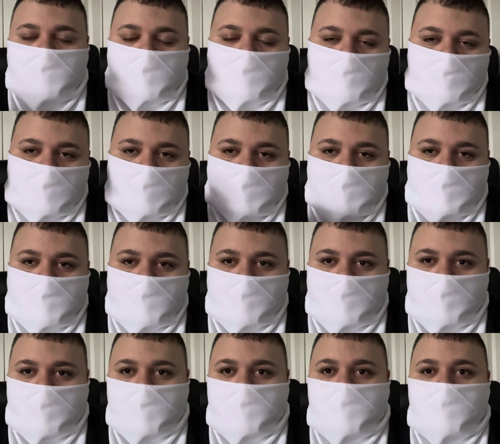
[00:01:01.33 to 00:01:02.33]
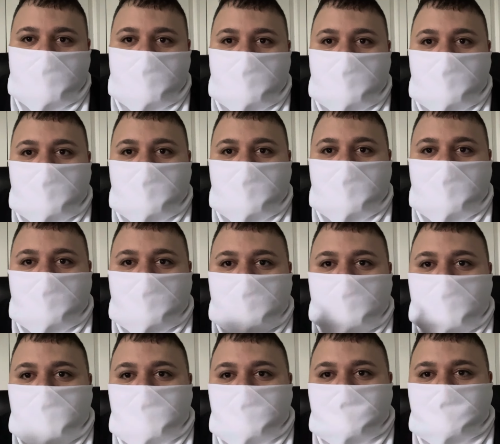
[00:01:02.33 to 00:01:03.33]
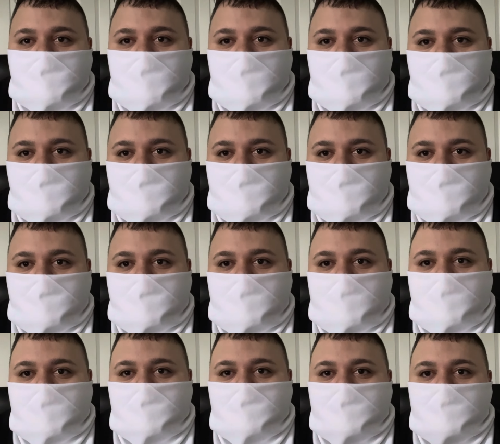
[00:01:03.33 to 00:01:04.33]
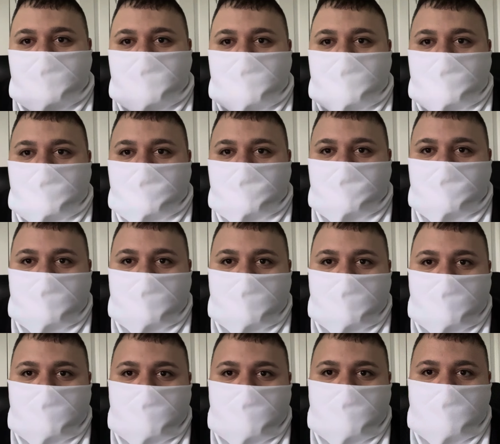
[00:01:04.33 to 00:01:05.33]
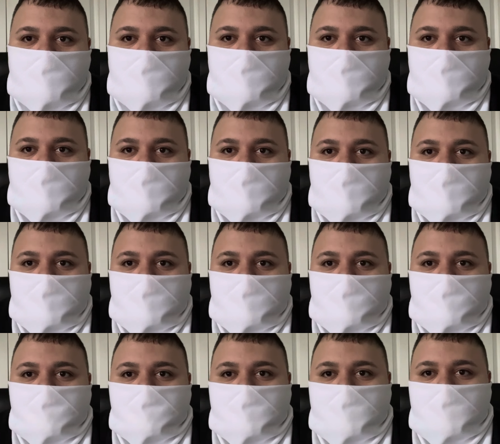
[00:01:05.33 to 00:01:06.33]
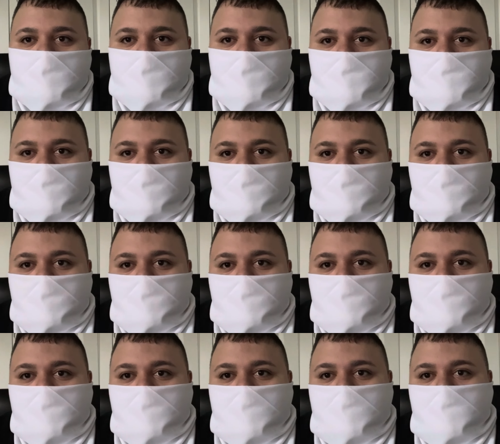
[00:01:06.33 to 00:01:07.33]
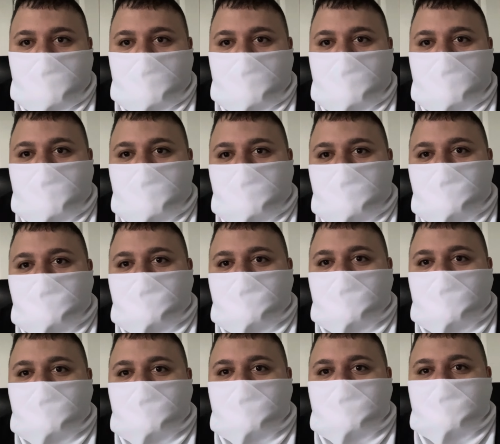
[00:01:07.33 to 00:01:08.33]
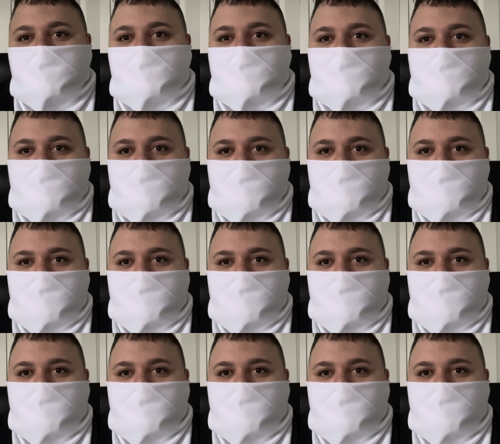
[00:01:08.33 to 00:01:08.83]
Go check him out. Love his content. Shout out to him and his team. The Chiraq Bully. I'm out. Let's get it. Let's go.